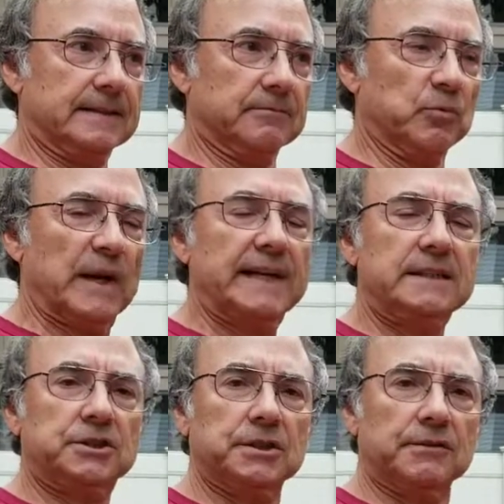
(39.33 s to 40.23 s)

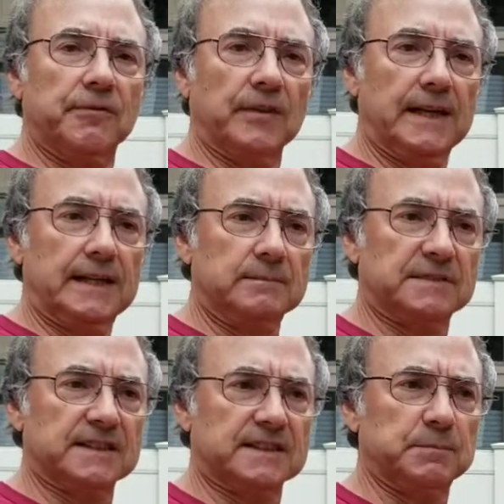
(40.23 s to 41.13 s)
range of the
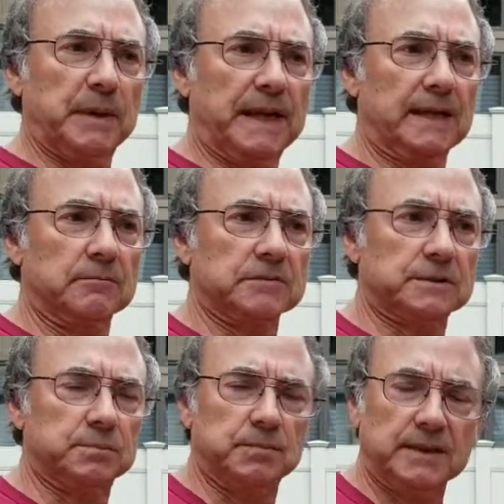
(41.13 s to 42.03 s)
flames, the span was
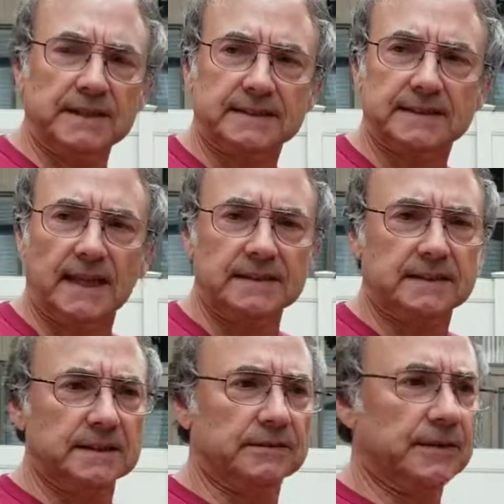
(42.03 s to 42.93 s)
pretty
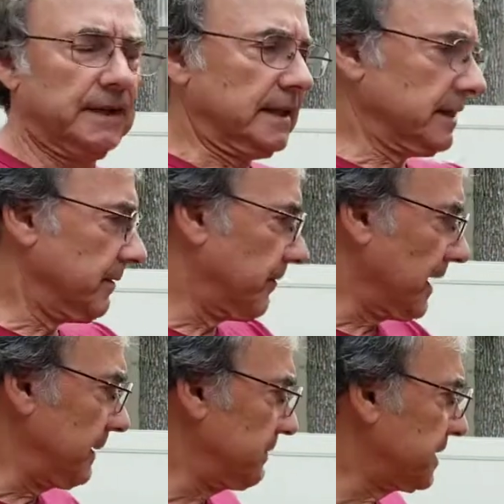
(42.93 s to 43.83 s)
extensive. The
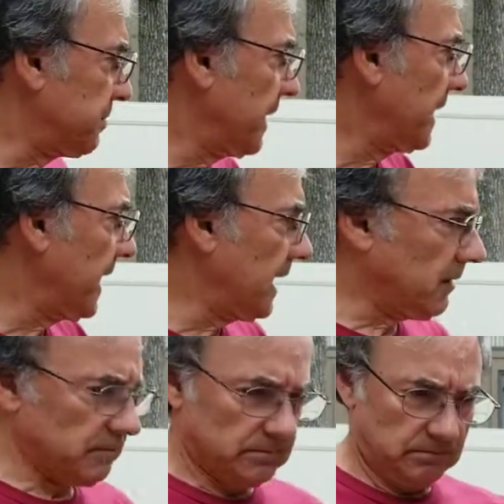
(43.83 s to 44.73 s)
flames spread out
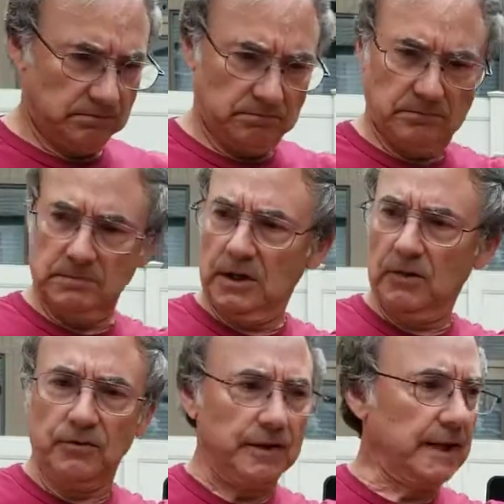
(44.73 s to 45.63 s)

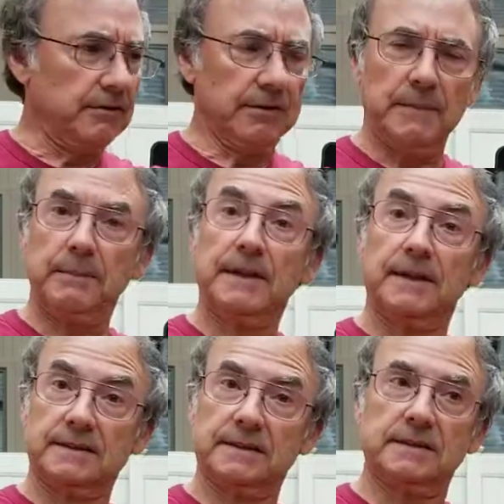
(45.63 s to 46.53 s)
over an area maybe
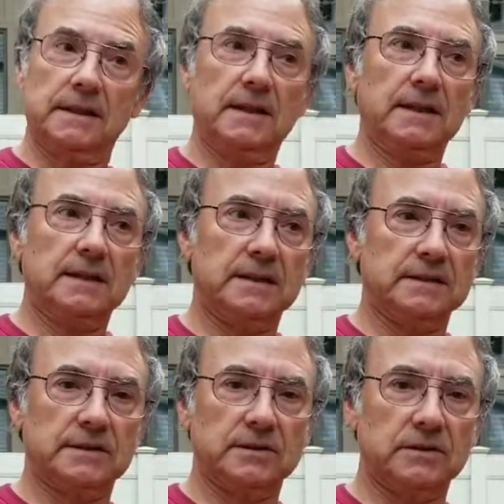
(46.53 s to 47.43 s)
this
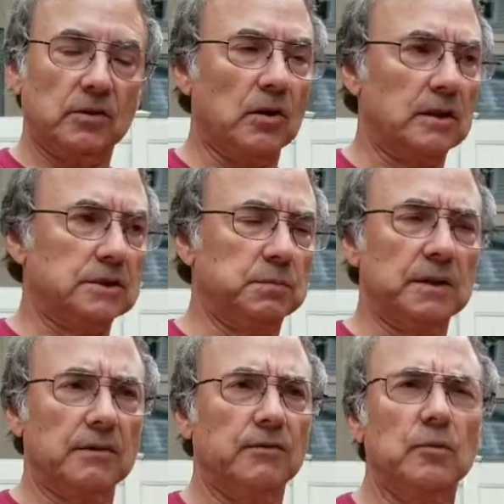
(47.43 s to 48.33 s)
large with
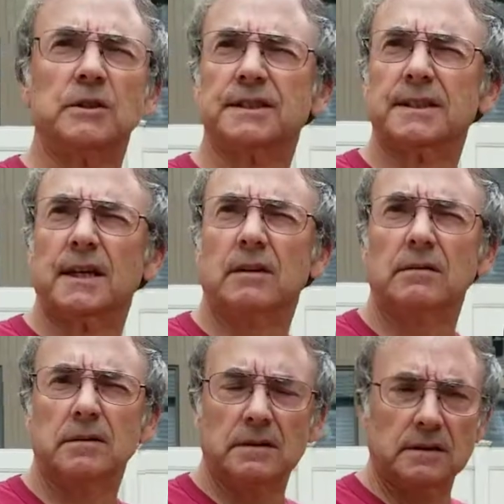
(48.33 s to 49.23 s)
a 4-cell
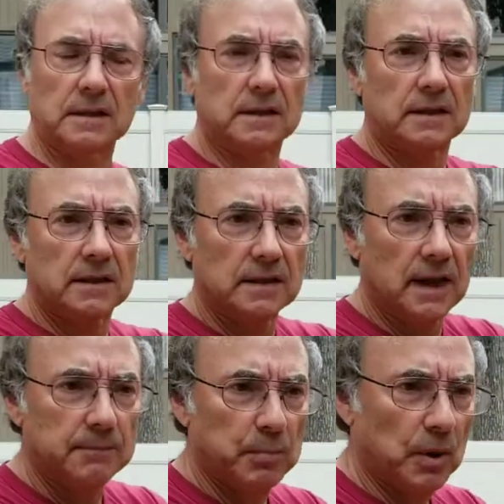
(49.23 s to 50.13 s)

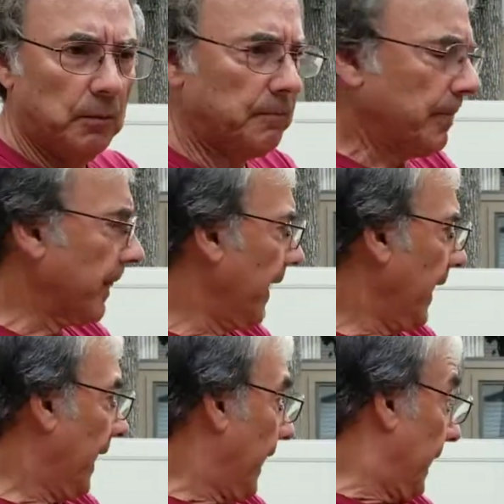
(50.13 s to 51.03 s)
Lipo.
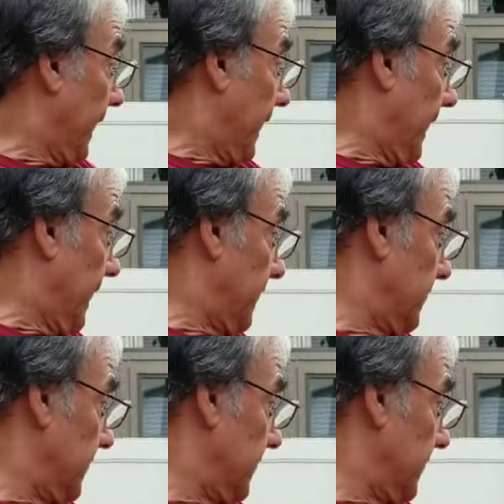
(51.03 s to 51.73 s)
And